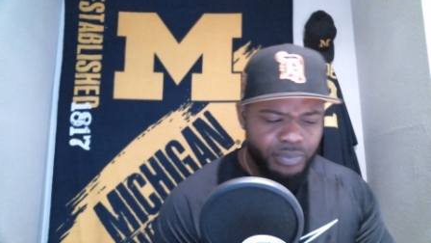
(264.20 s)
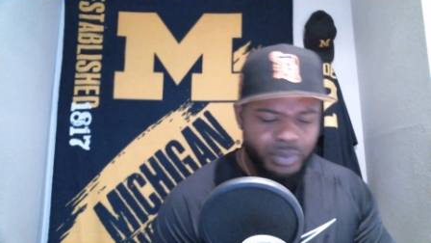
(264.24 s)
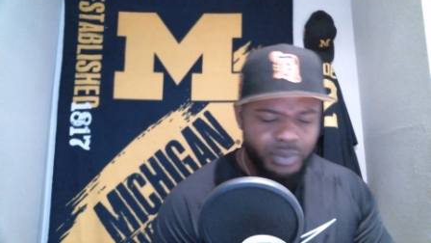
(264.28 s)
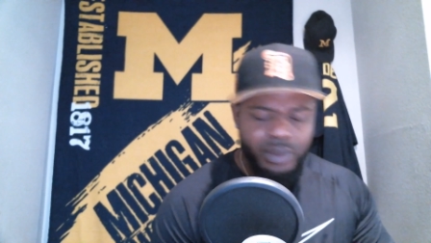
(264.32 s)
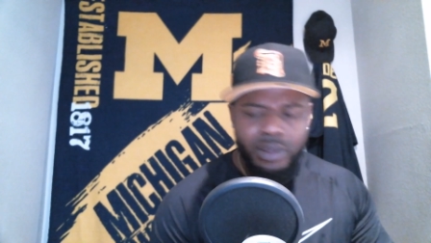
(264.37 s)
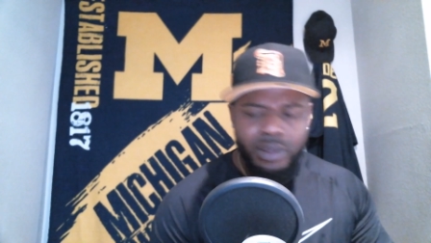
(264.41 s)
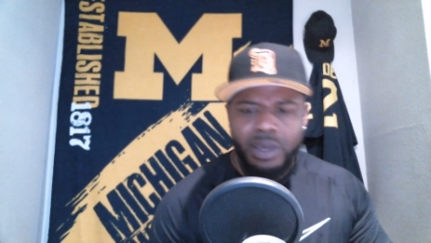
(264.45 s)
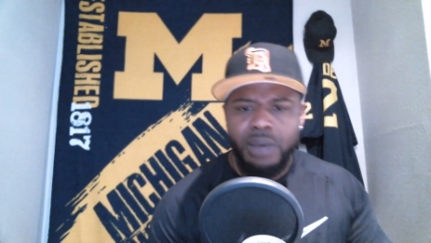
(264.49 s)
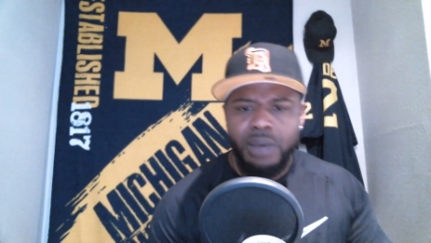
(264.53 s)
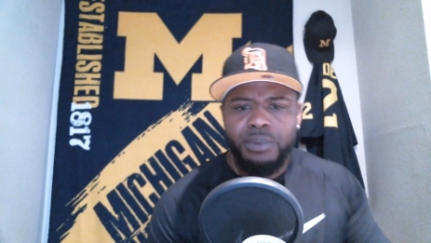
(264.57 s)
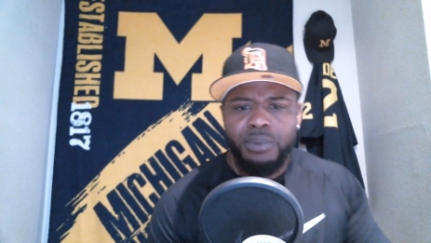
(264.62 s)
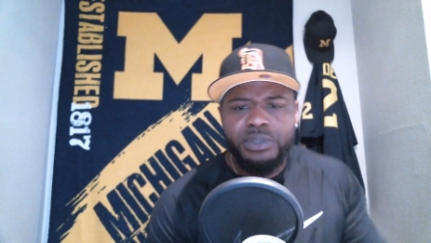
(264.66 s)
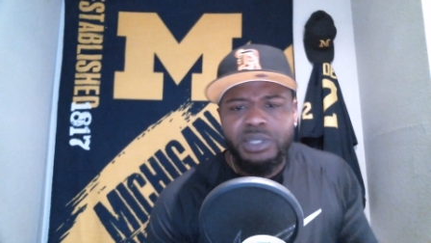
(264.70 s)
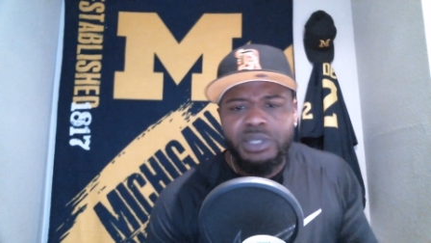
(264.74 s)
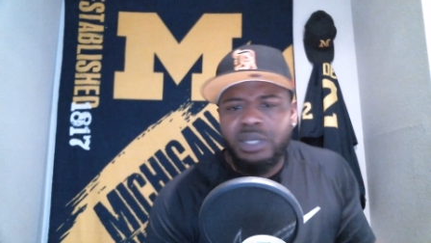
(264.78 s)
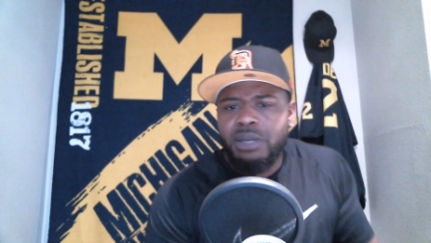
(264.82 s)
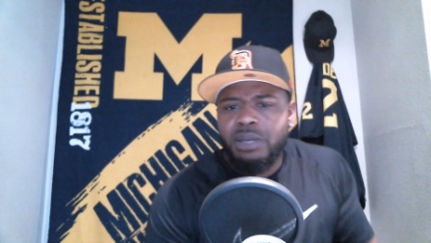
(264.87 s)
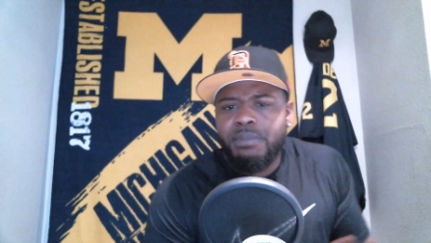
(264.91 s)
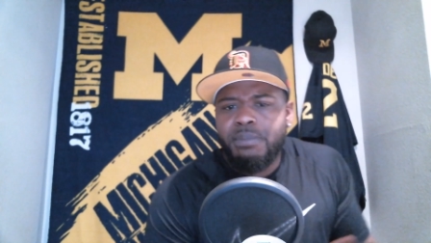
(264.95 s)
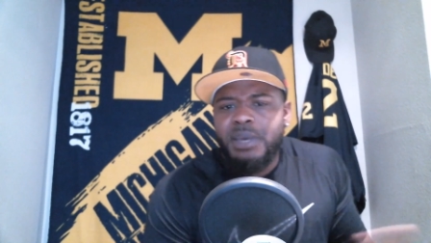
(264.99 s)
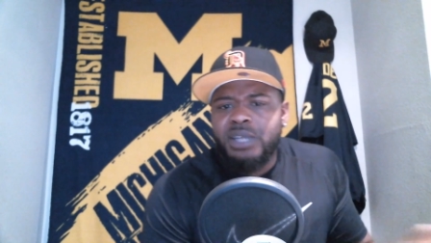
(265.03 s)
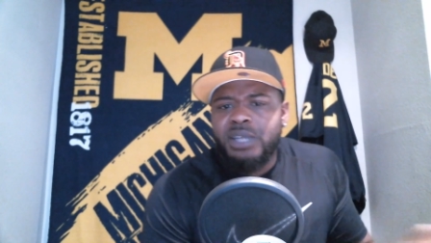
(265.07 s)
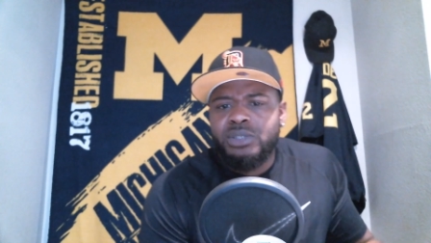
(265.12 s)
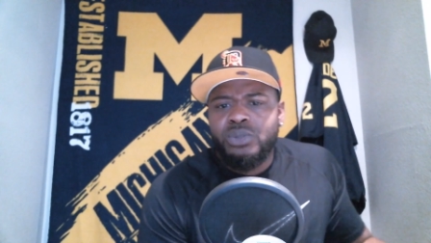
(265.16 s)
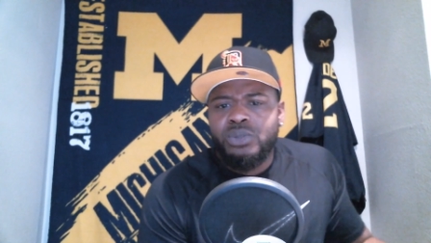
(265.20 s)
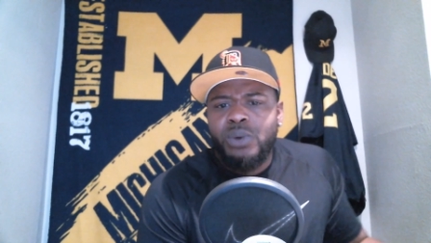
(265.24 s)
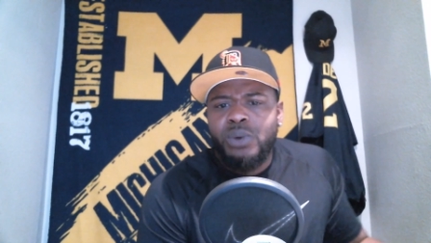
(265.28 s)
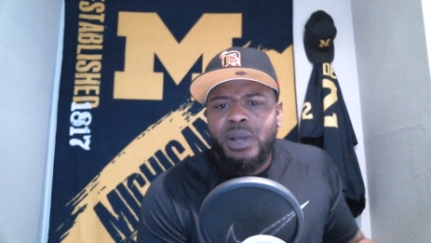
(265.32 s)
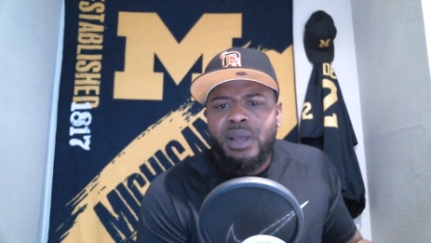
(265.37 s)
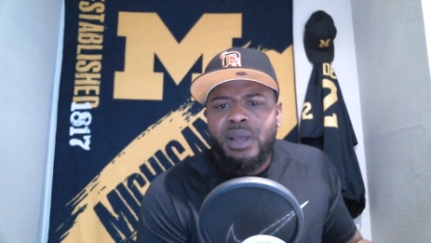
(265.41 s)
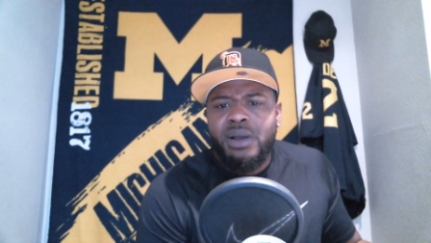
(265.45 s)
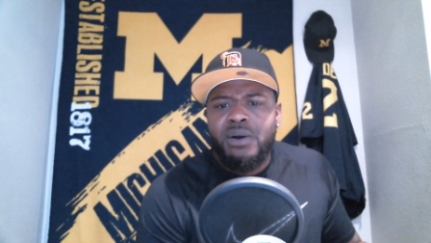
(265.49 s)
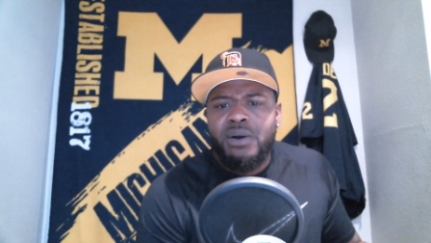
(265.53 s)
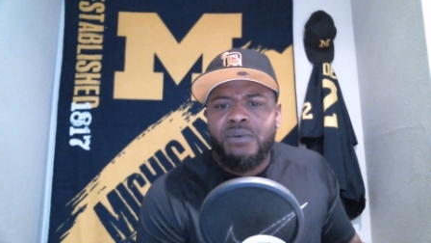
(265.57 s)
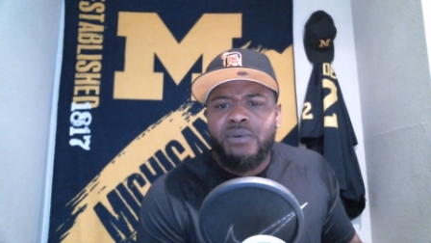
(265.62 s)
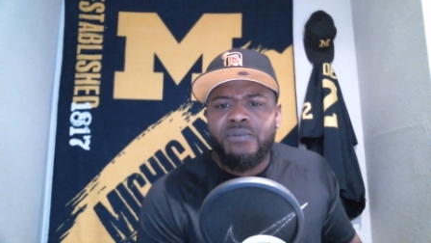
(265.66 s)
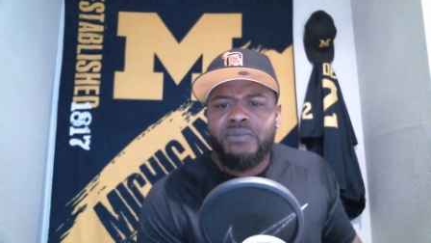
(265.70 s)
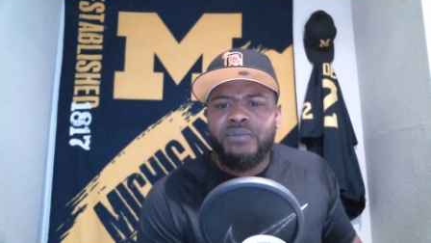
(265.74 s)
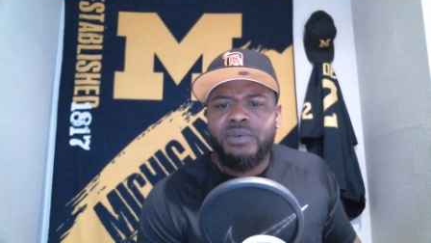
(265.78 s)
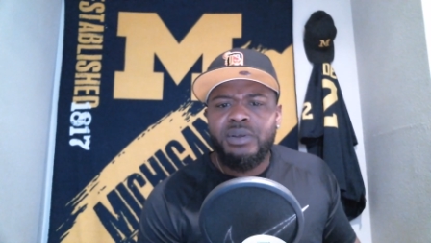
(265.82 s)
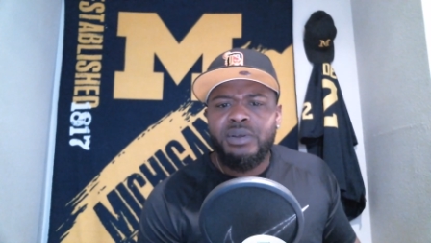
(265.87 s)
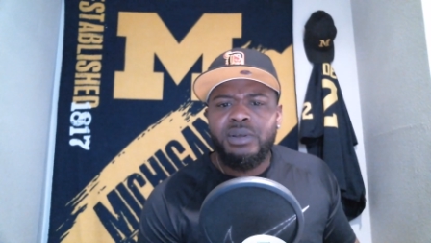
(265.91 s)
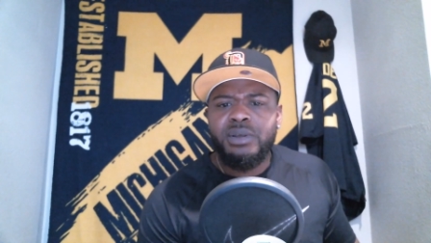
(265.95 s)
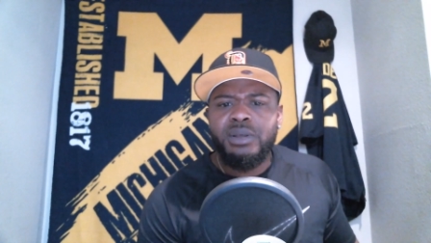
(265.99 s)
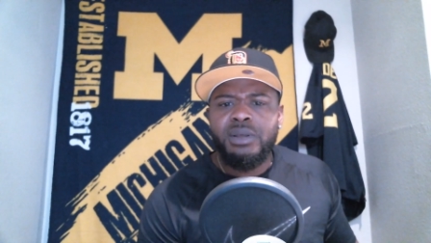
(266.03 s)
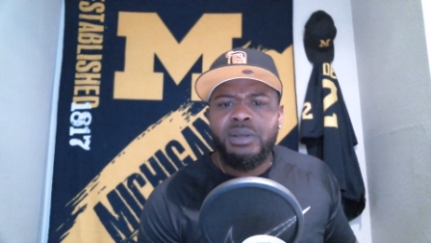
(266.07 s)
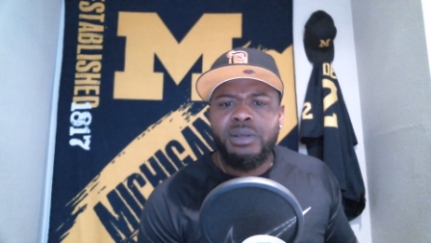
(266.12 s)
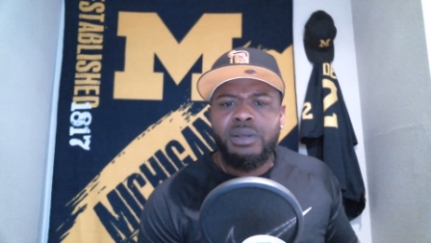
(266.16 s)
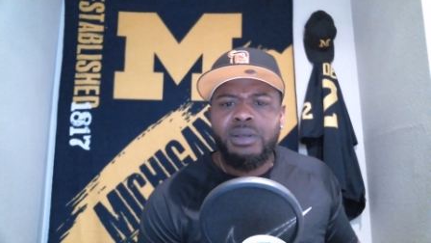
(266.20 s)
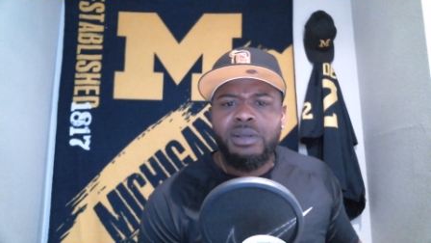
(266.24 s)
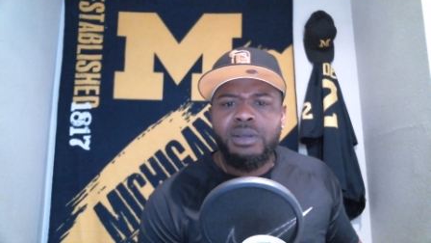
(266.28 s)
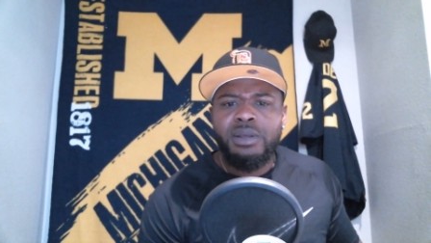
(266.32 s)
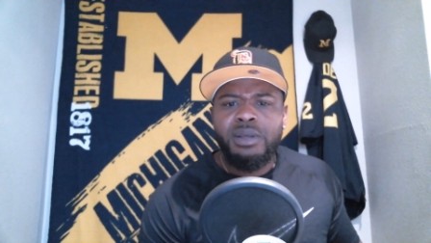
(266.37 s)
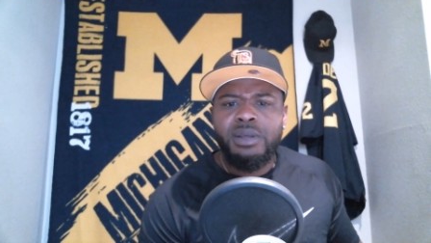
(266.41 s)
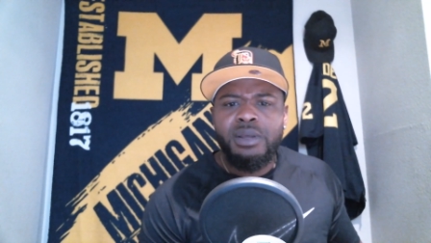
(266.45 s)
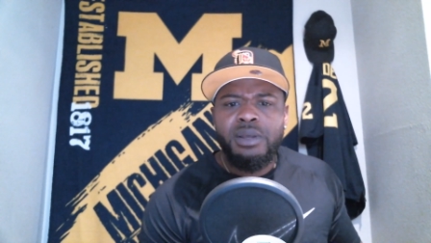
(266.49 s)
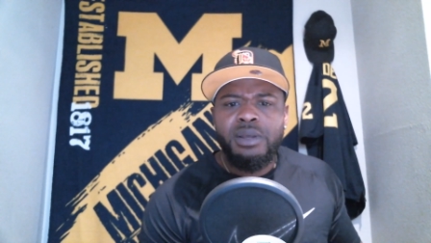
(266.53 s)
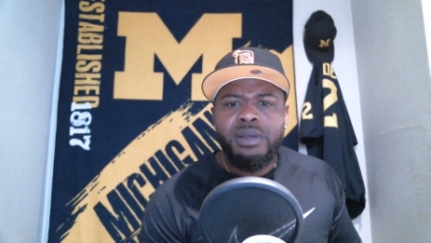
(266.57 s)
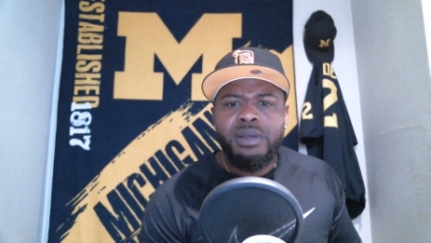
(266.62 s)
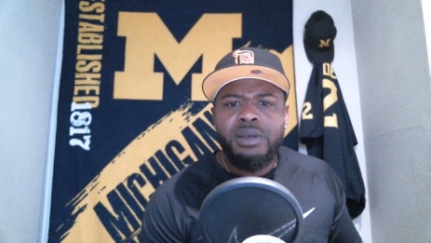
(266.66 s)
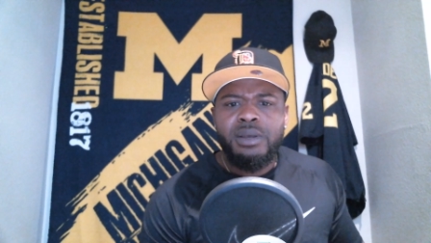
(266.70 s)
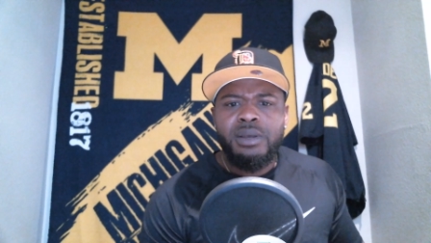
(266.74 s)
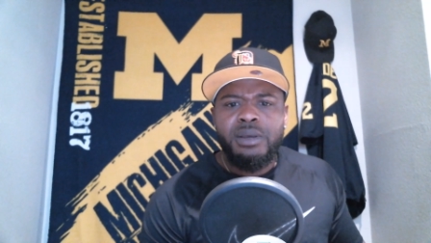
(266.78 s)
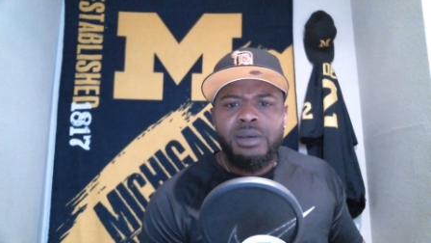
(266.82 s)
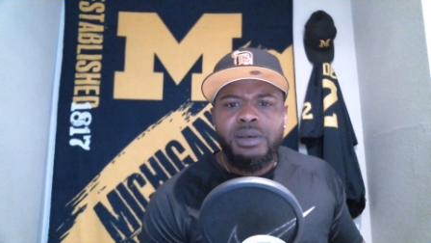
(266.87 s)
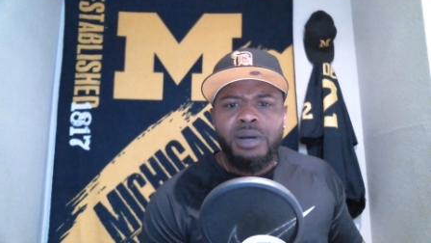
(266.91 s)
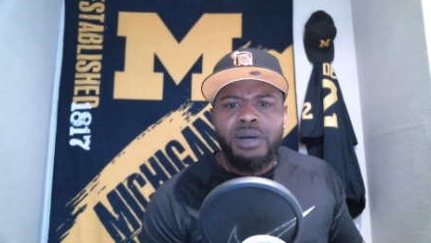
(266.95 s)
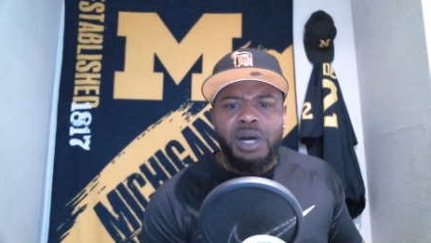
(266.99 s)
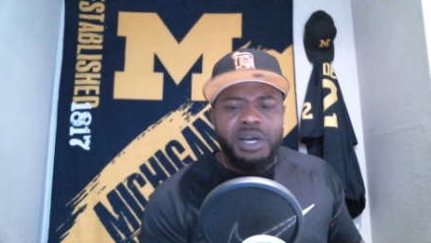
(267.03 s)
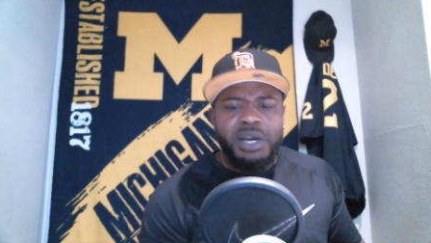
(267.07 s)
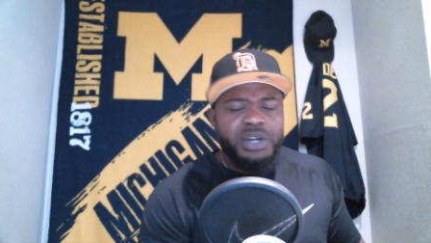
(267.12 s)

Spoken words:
He was in the Big 12. A